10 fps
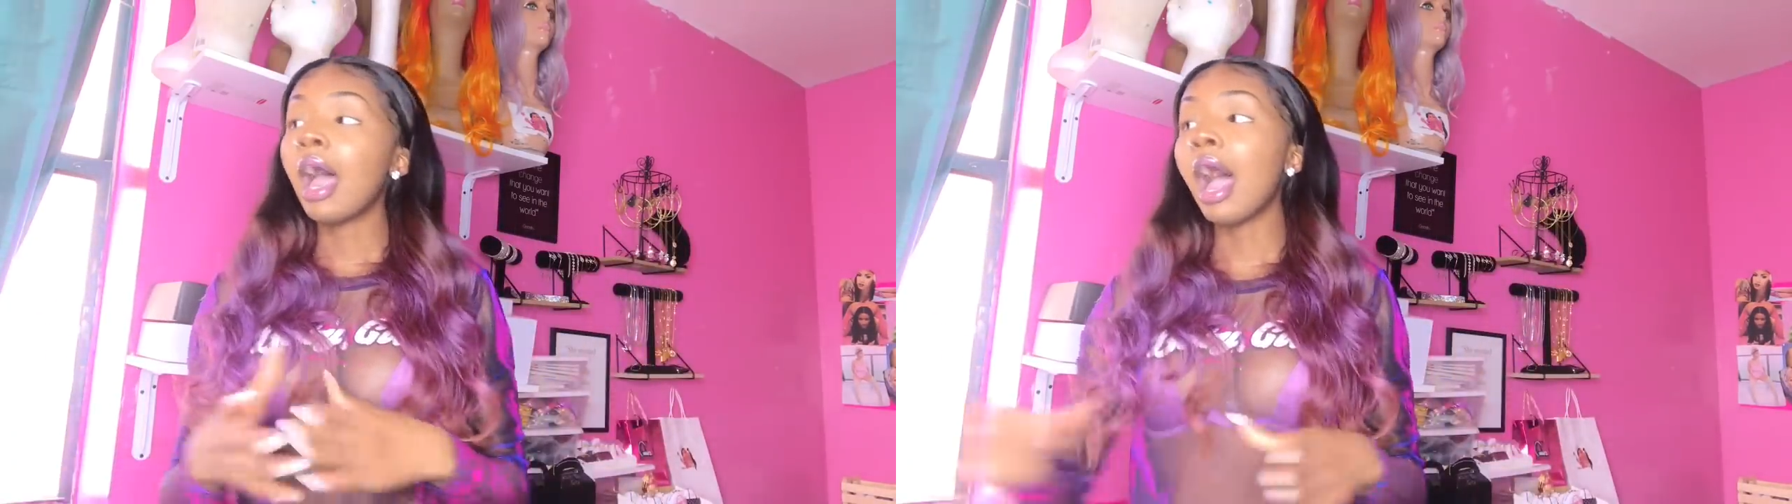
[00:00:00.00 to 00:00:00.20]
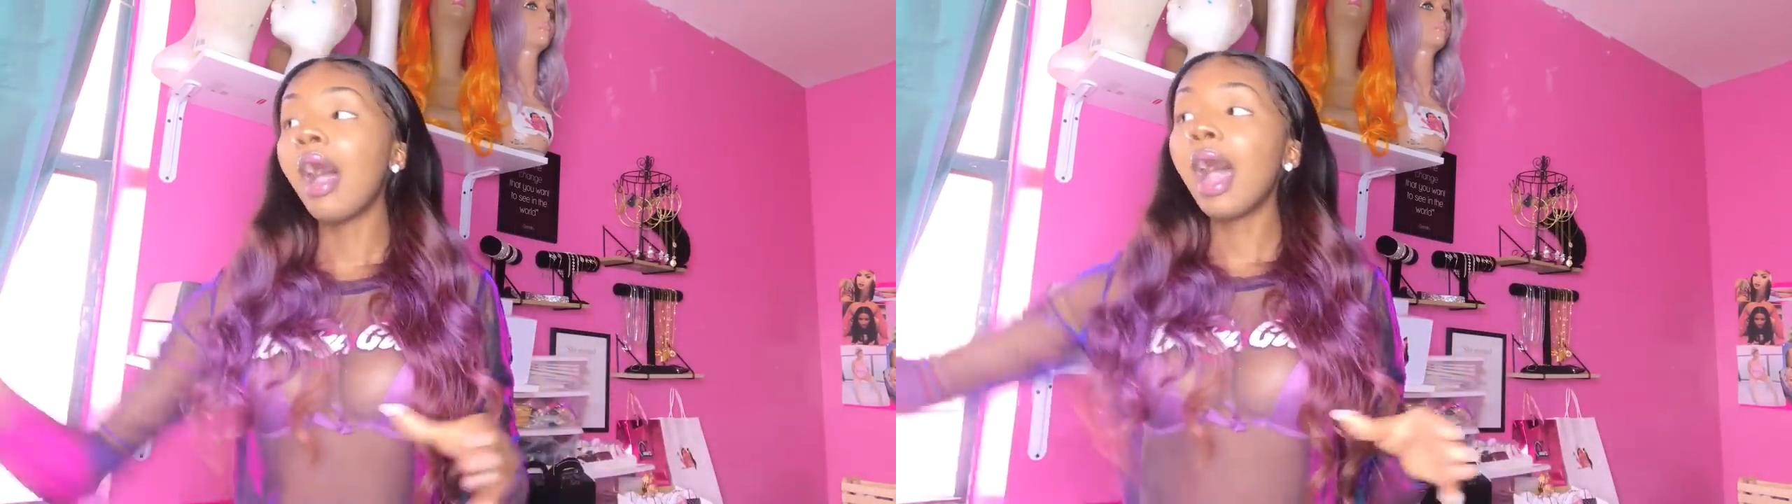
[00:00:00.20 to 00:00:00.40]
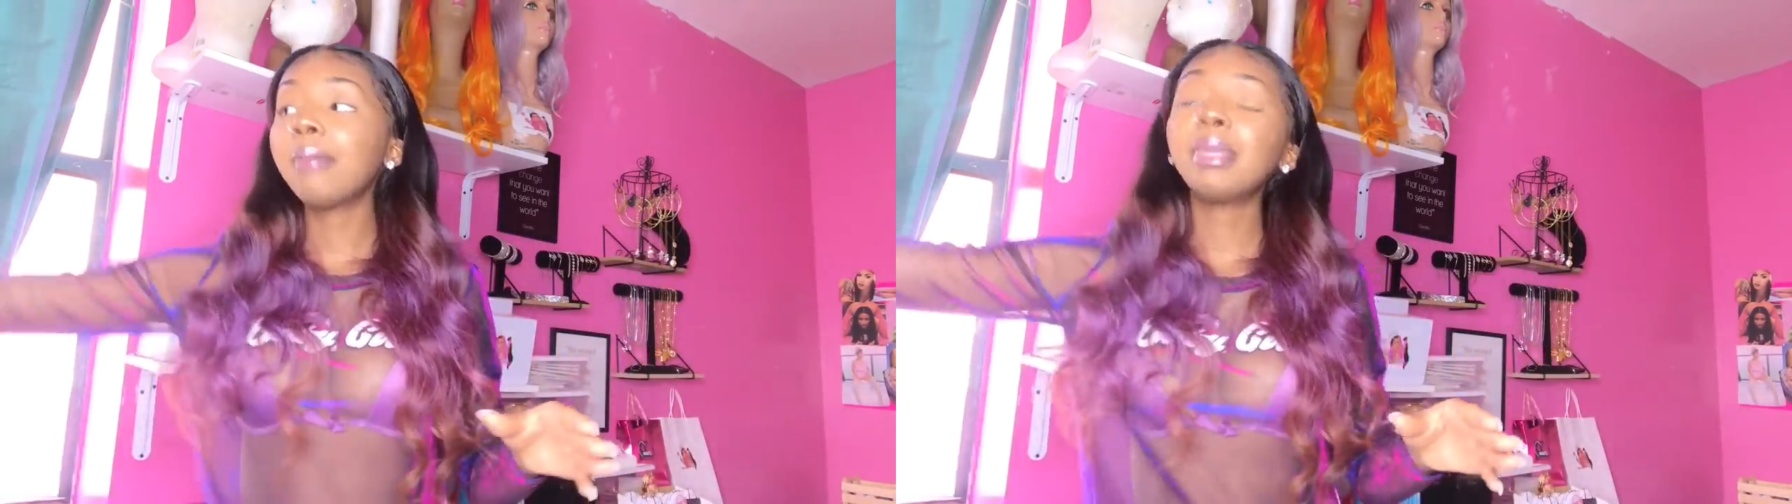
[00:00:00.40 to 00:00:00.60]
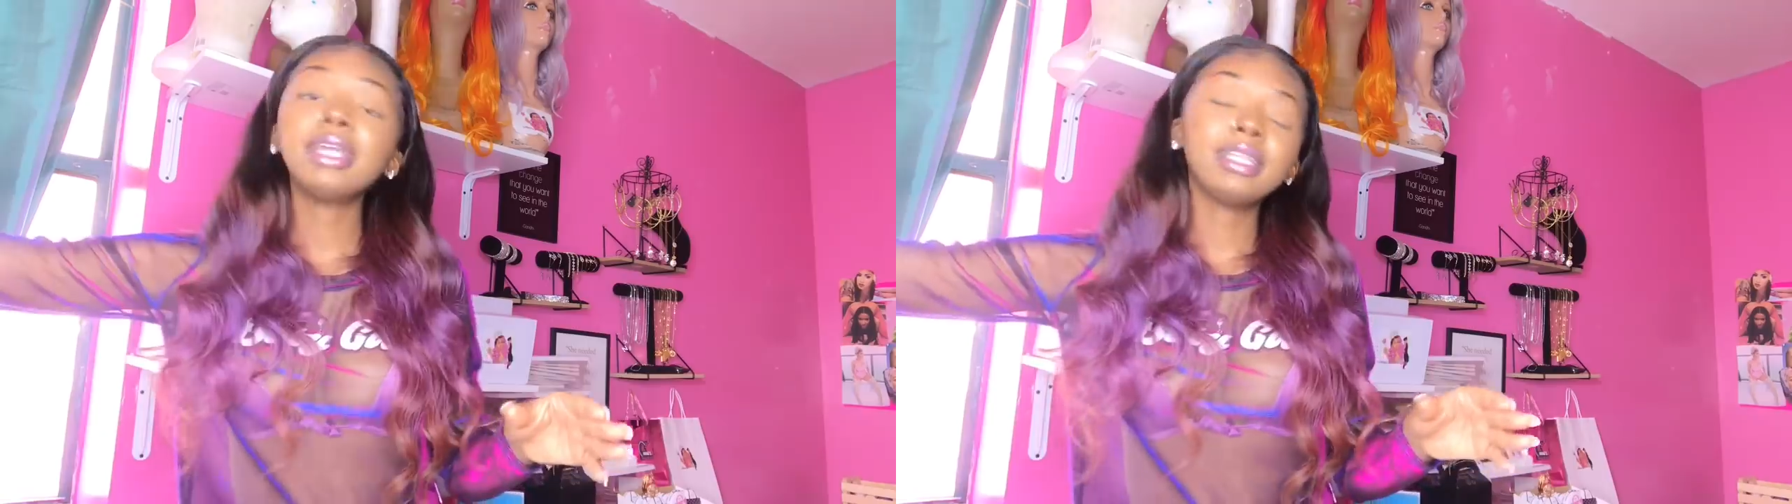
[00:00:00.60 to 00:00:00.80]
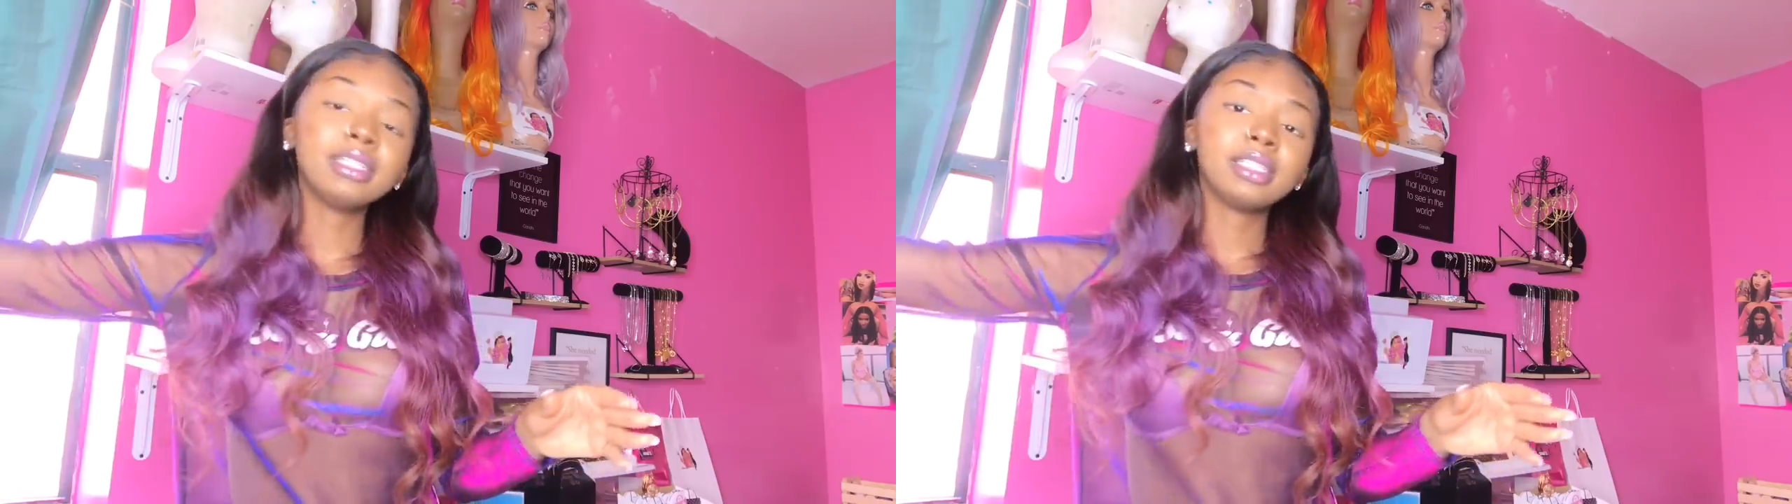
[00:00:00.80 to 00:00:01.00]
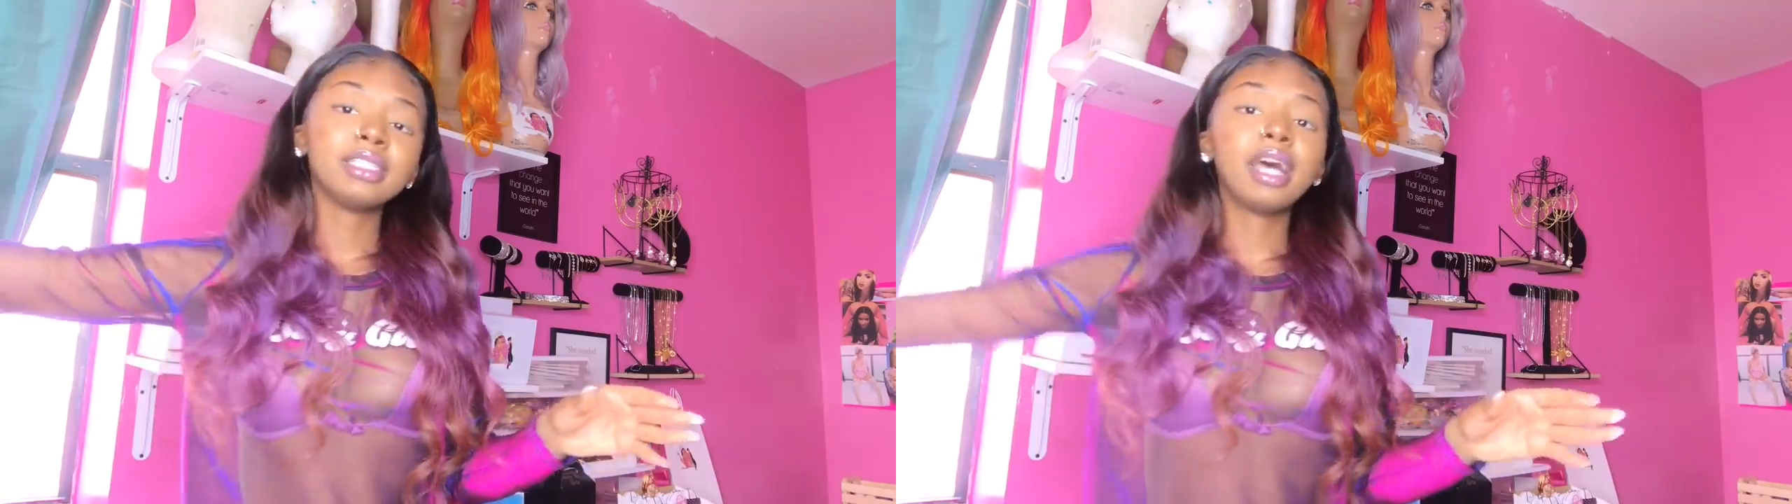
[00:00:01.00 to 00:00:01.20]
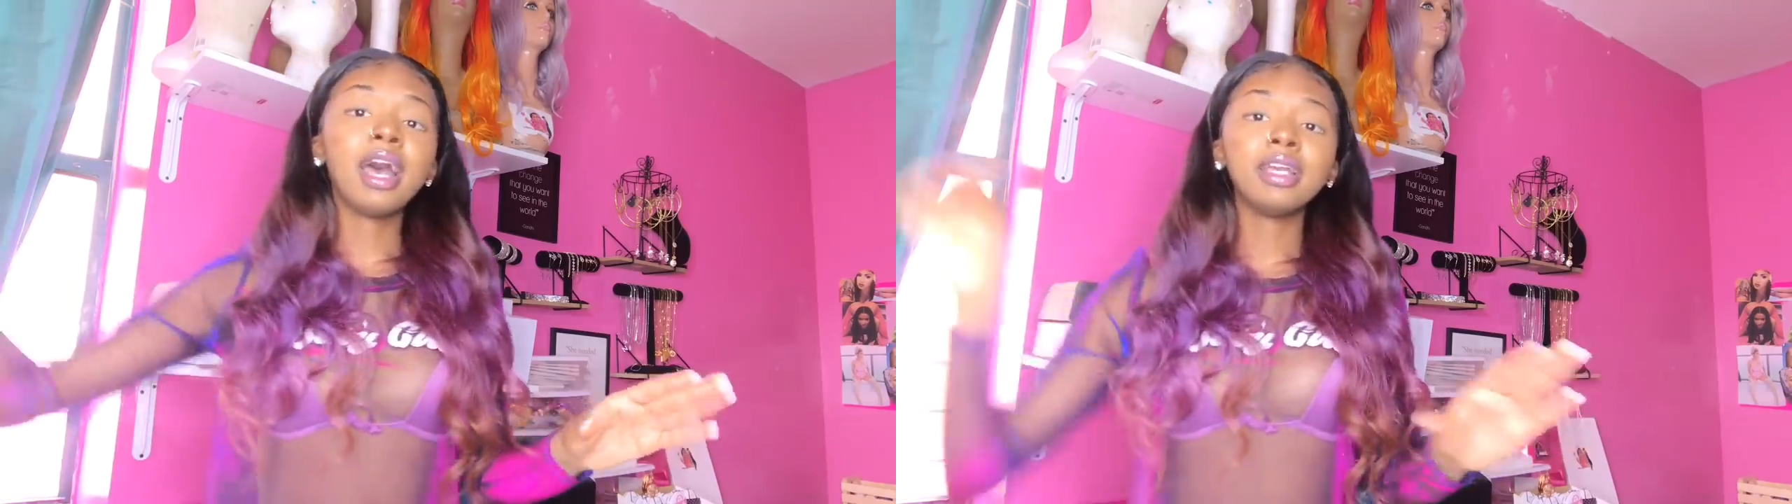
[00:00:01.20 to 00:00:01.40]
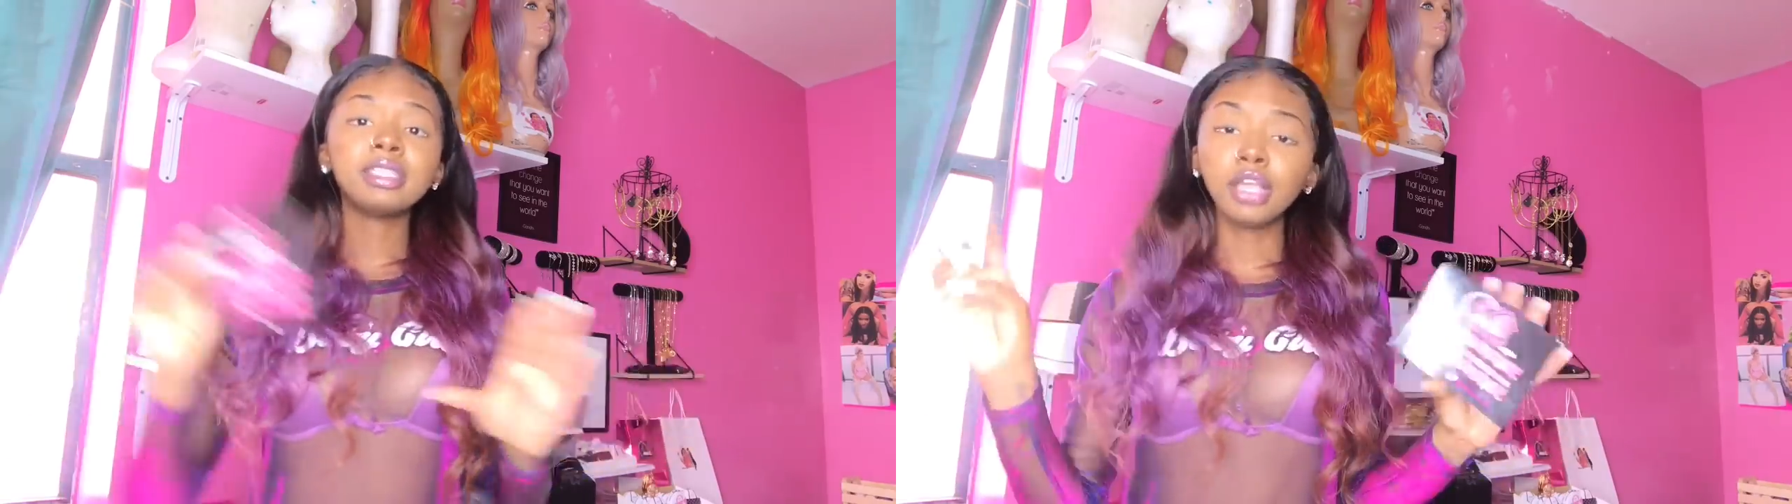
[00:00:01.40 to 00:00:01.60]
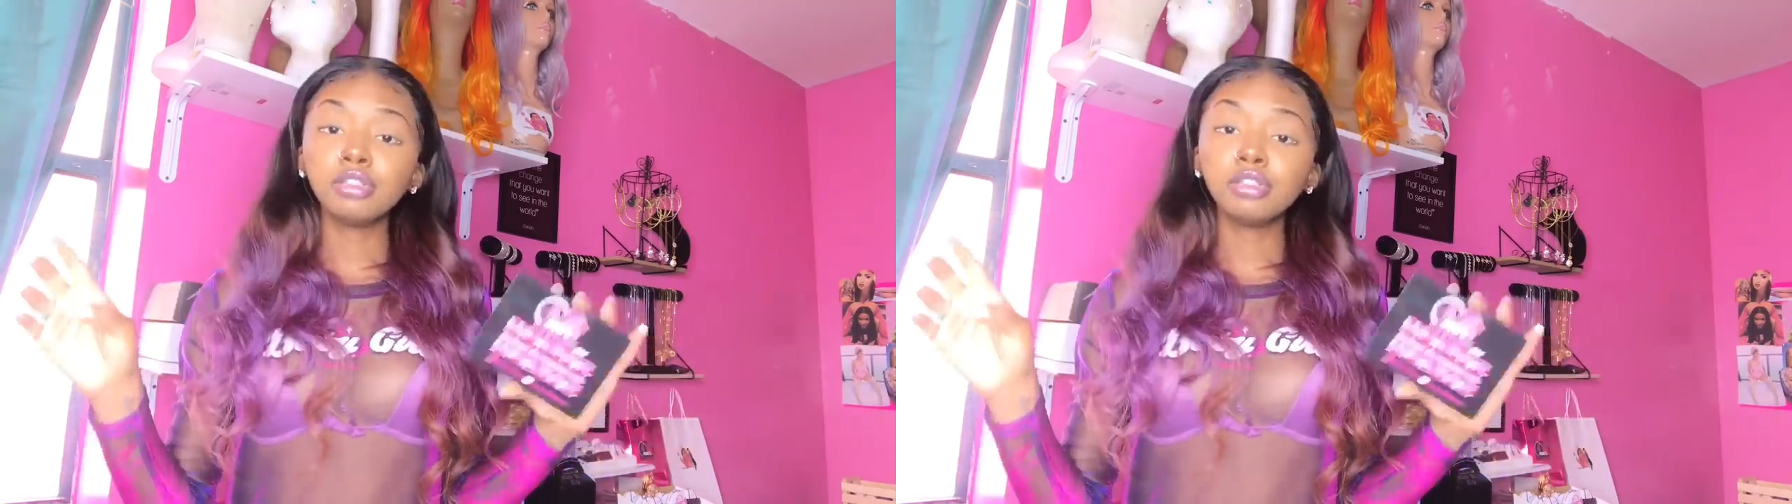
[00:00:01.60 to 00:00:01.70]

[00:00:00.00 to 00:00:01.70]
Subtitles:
How I made these designs,